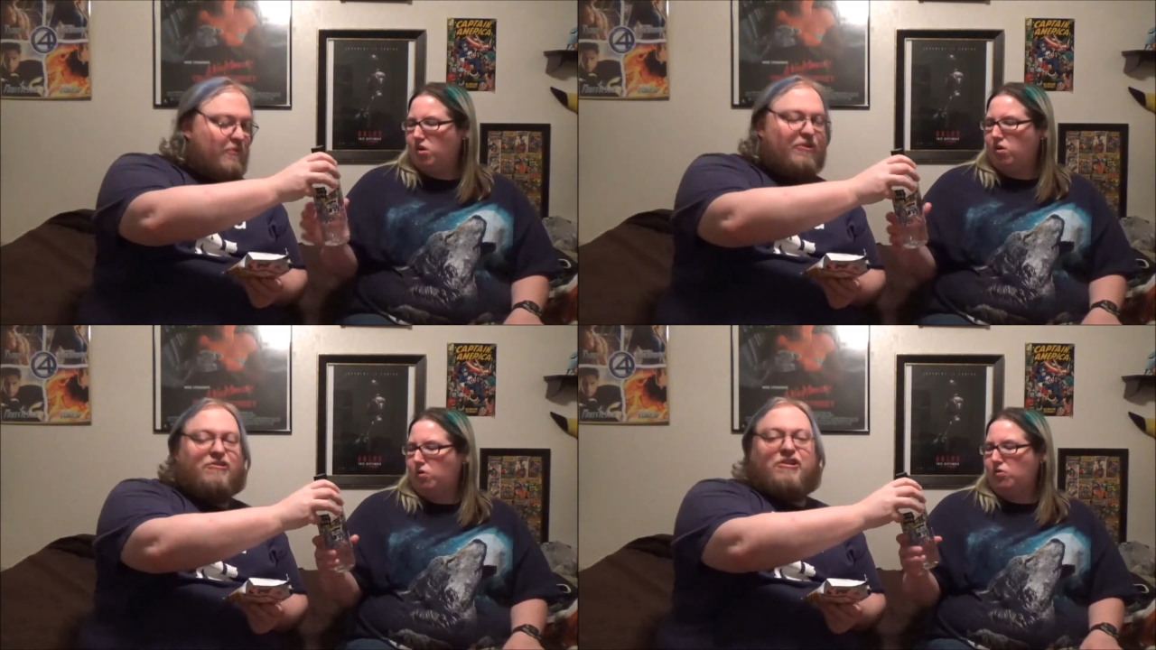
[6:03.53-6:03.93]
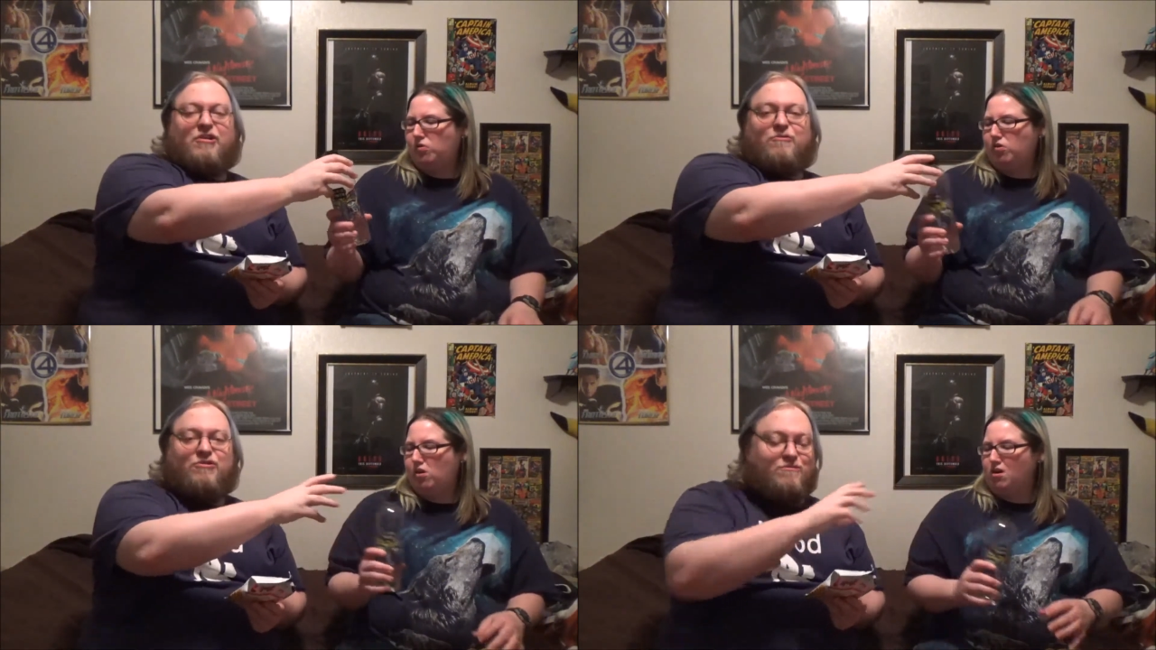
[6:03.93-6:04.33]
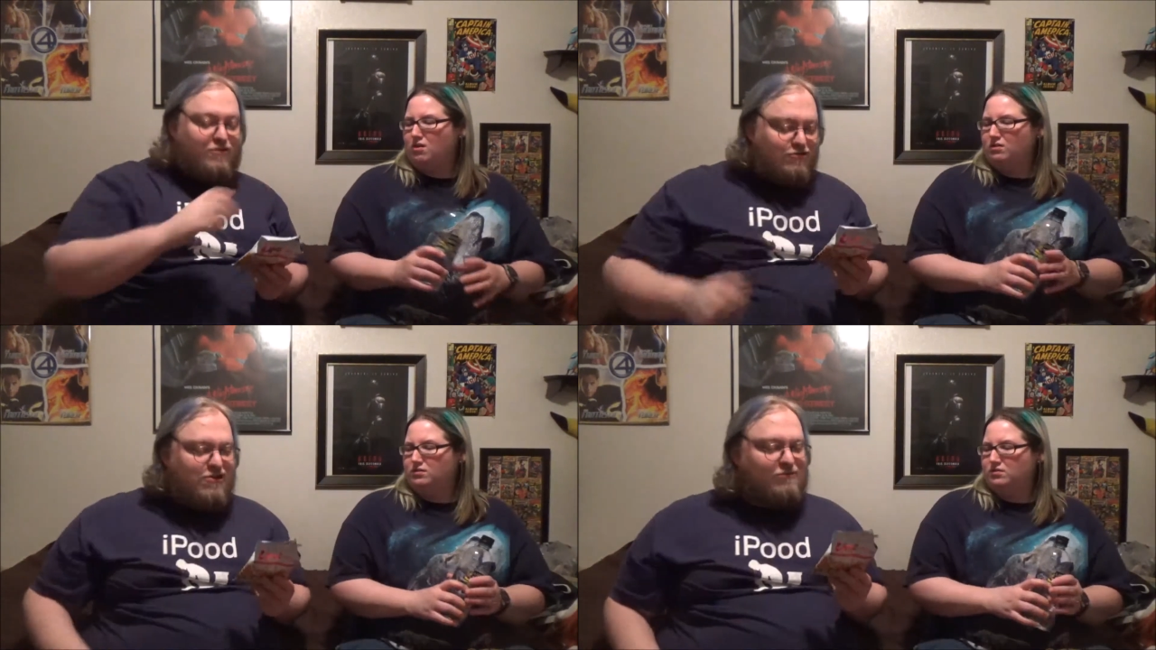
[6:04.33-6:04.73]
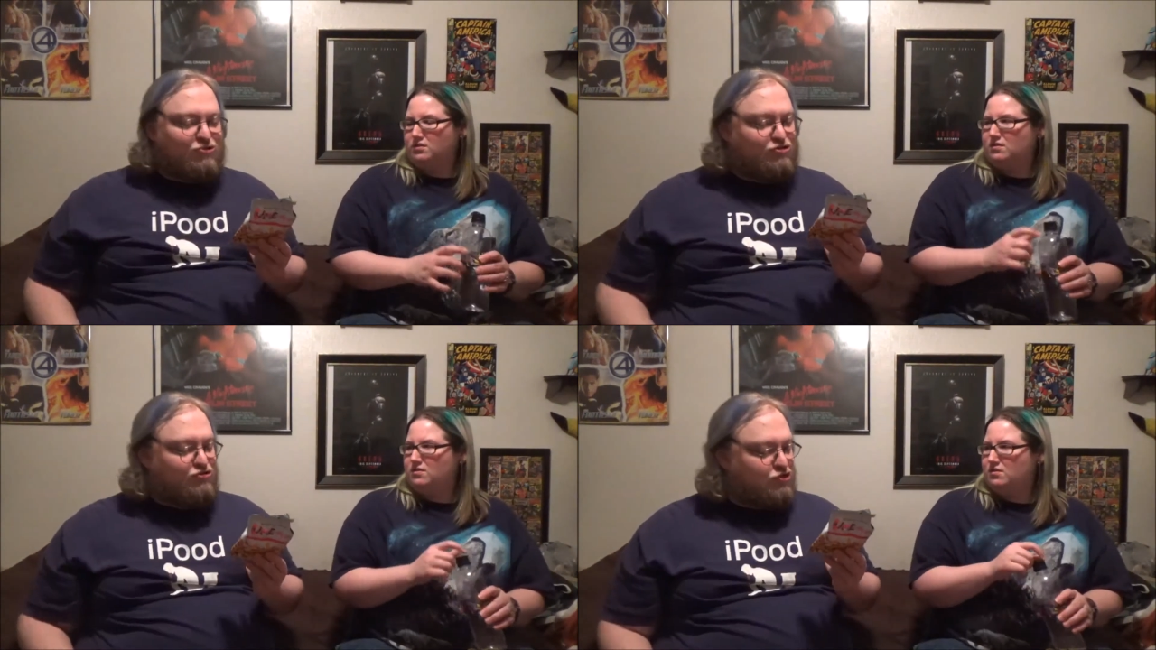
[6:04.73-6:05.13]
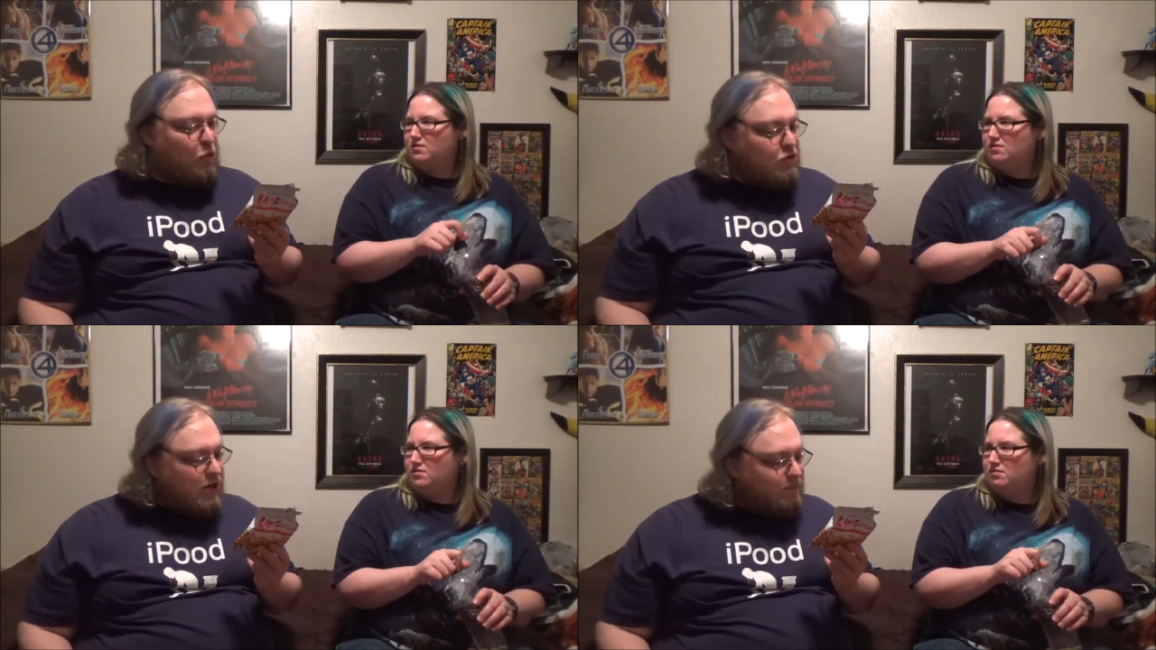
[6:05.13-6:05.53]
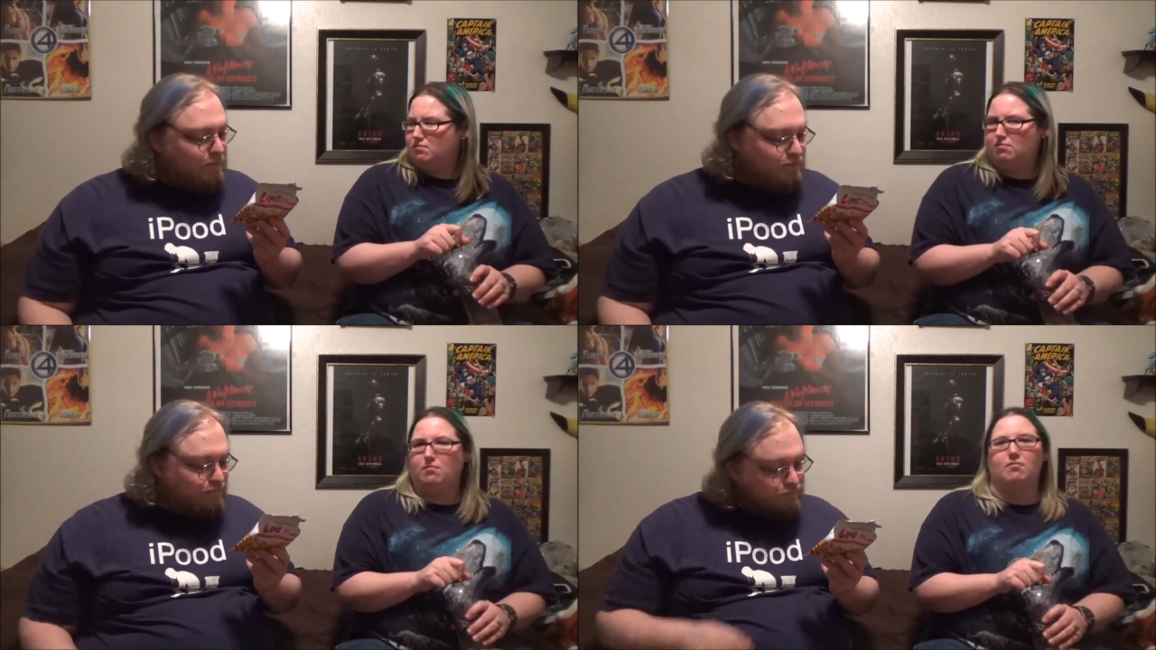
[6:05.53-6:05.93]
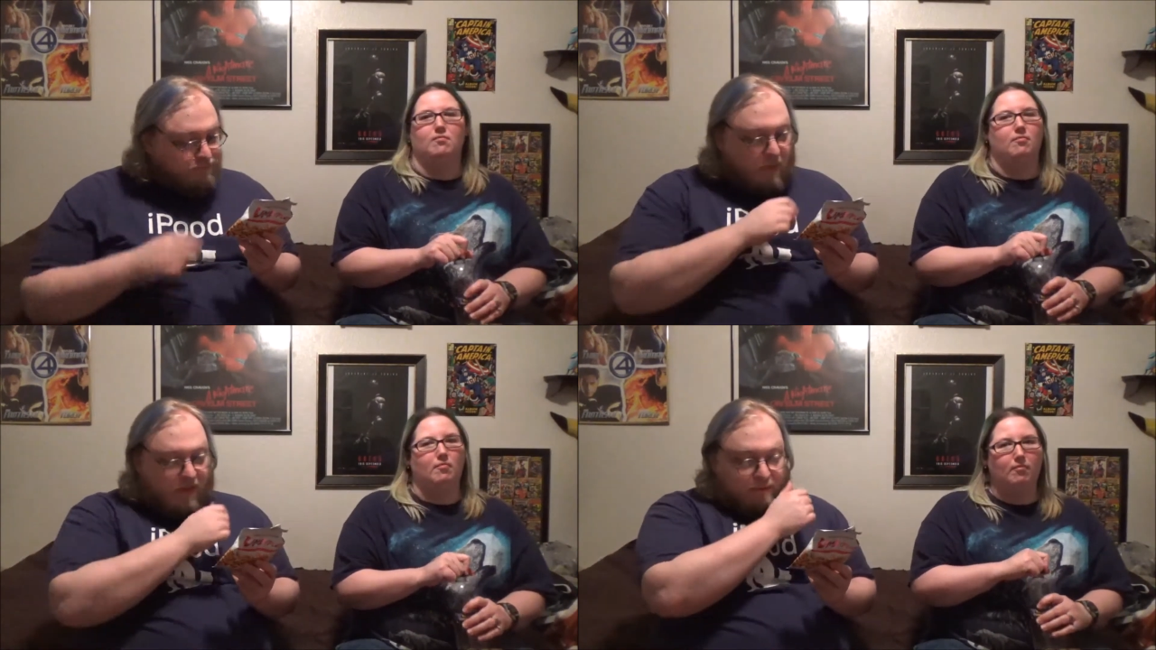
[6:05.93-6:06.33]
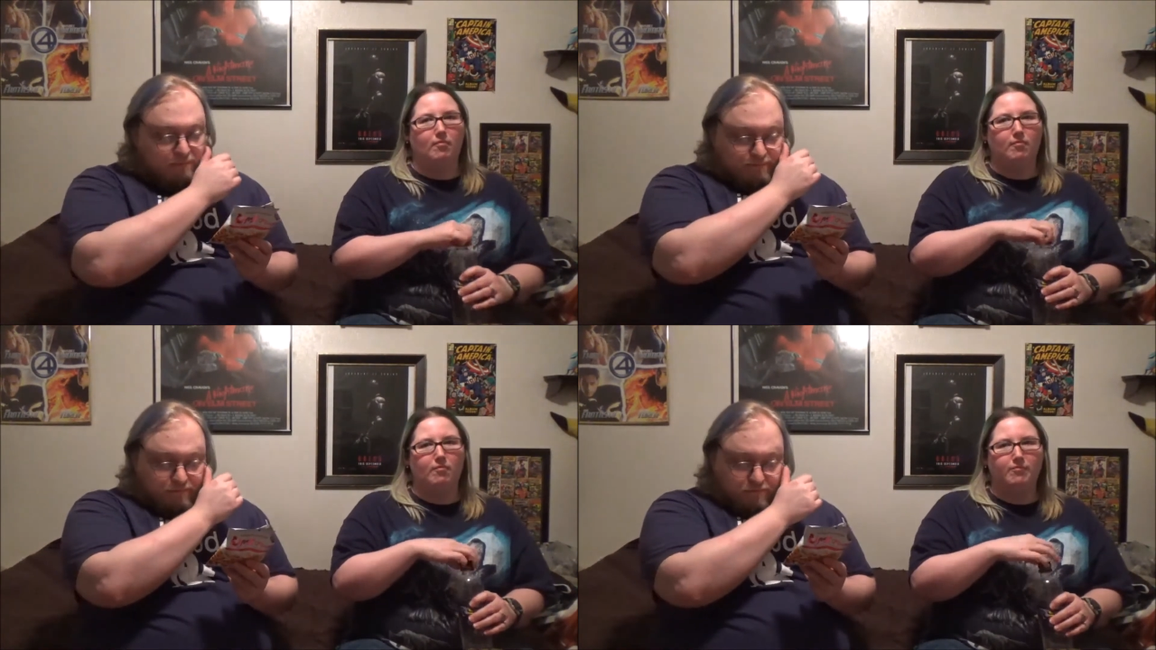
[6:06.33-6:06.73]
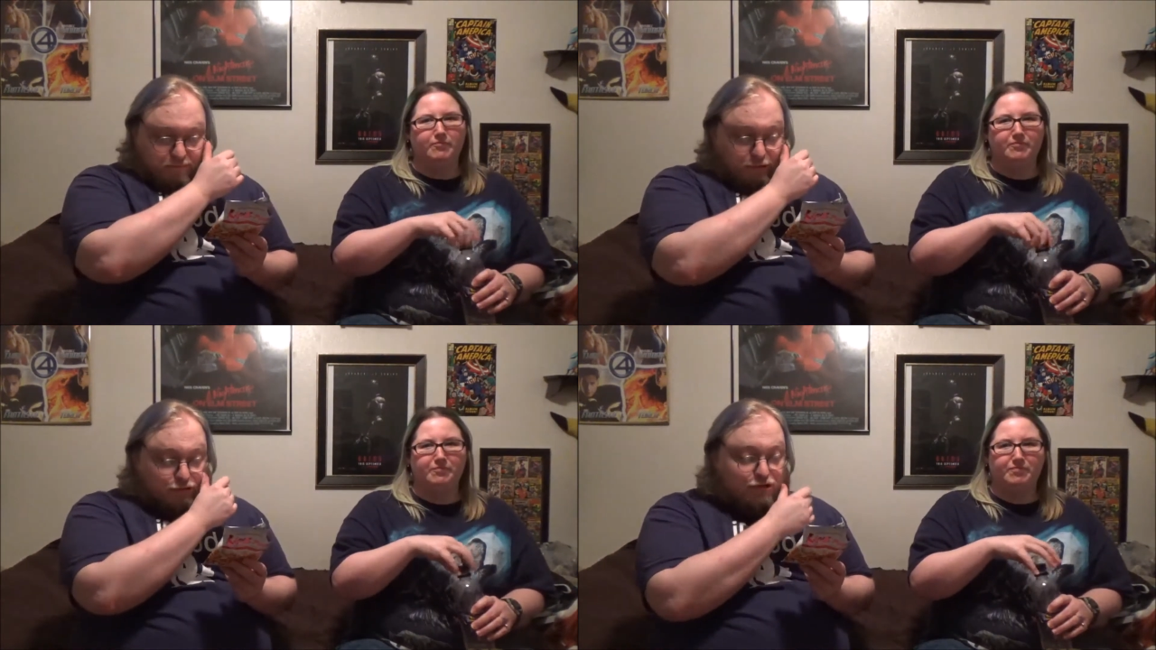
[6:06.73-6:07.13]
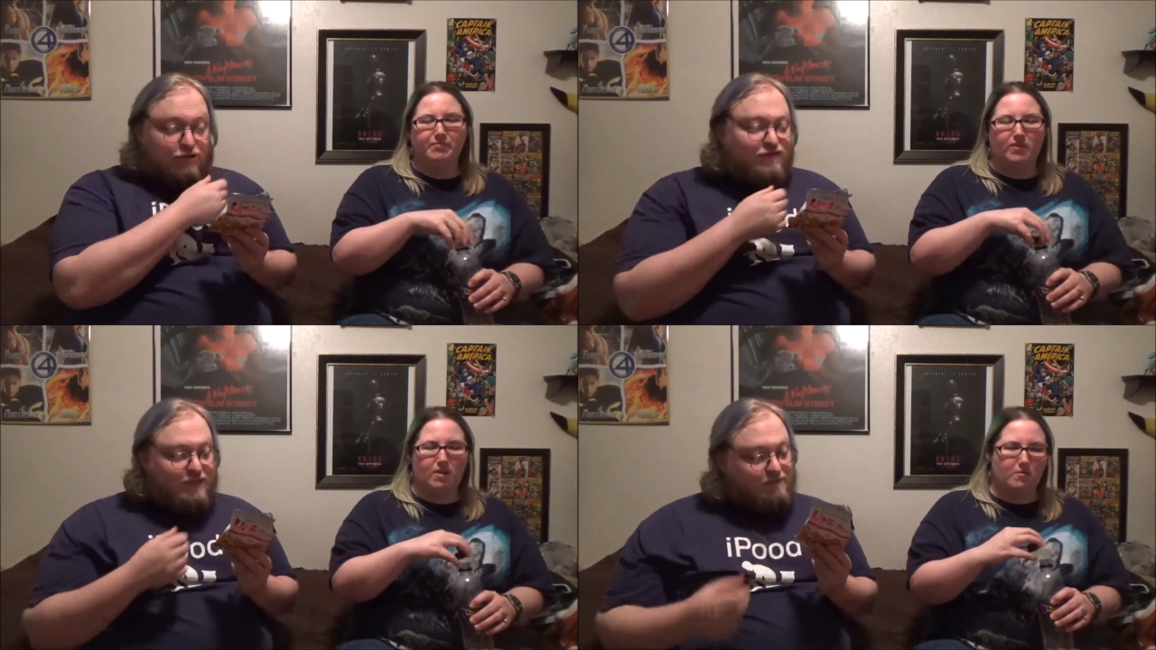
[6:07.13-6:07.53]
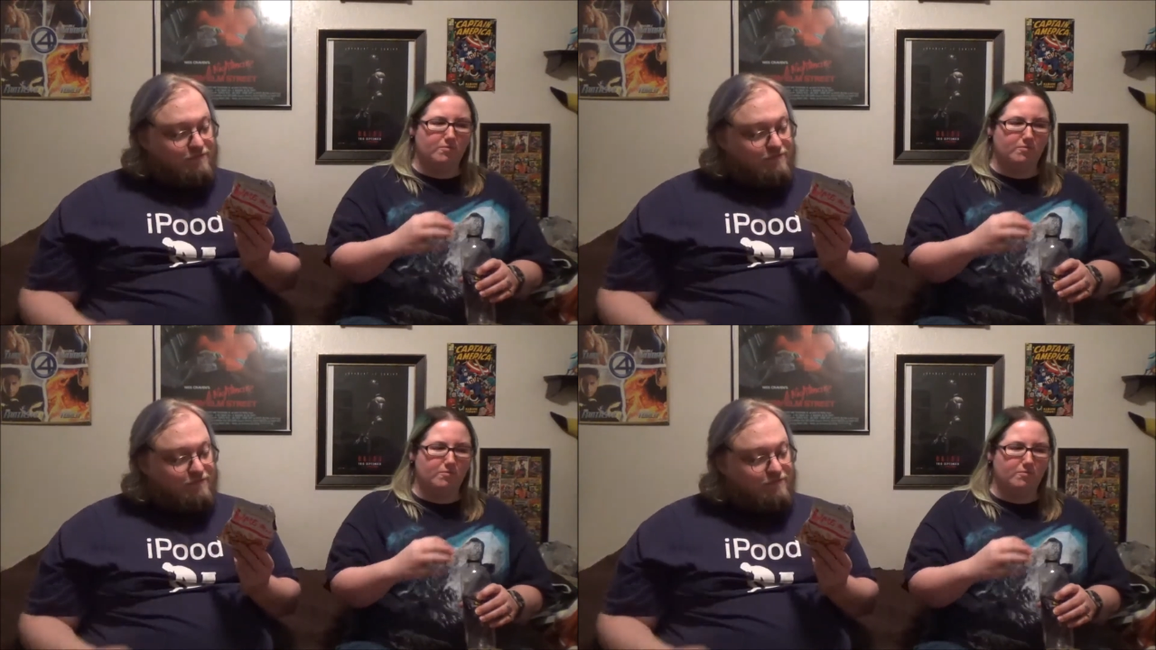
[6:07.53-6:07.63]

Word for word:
Speaker 1: 191 milligrams of sodium per serving.